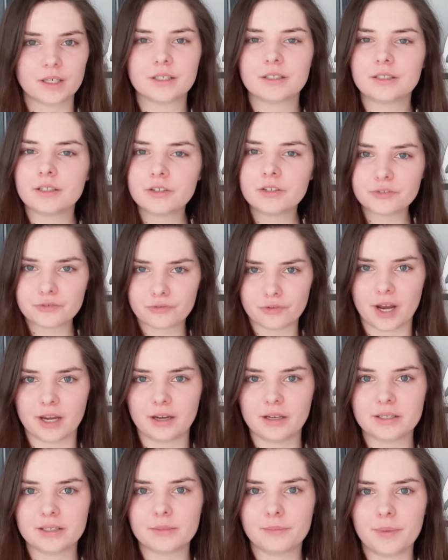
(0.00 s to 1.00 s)
So is
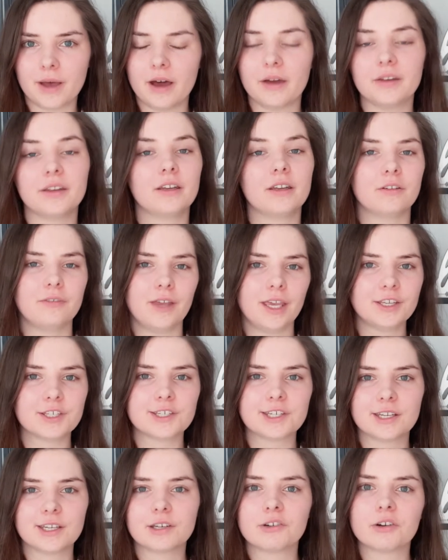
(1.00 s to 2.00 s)
Uranus about
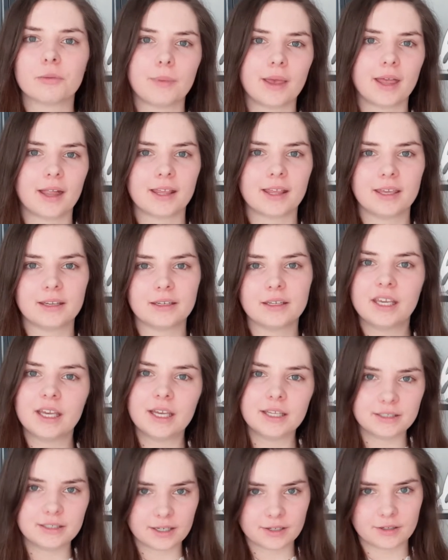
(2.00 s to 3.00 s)
innovation, rebellion,
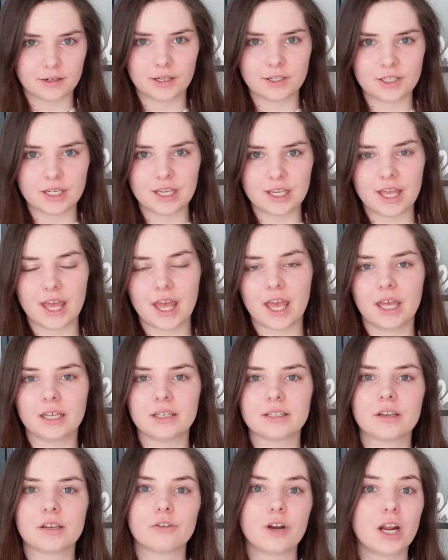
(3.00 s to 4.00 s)
technology, and
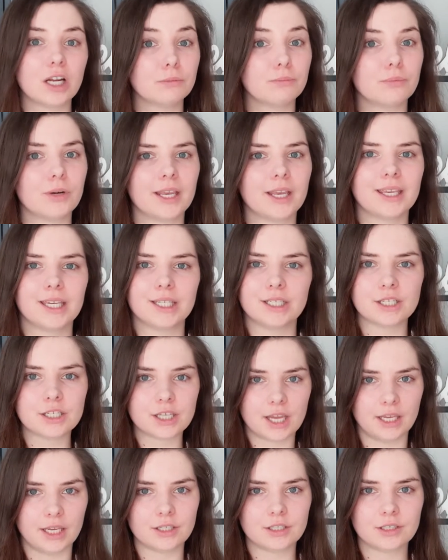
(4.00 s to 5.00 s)
groundbreaking
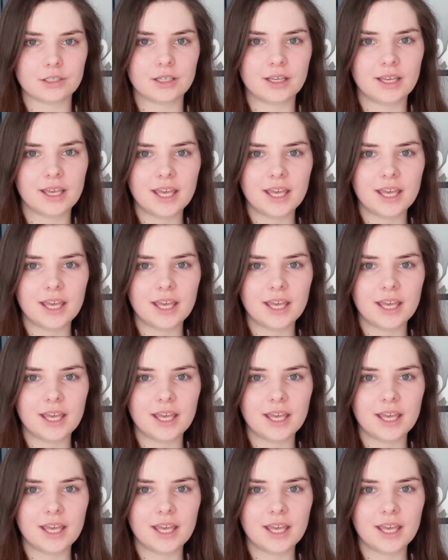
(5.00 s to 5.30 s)
change.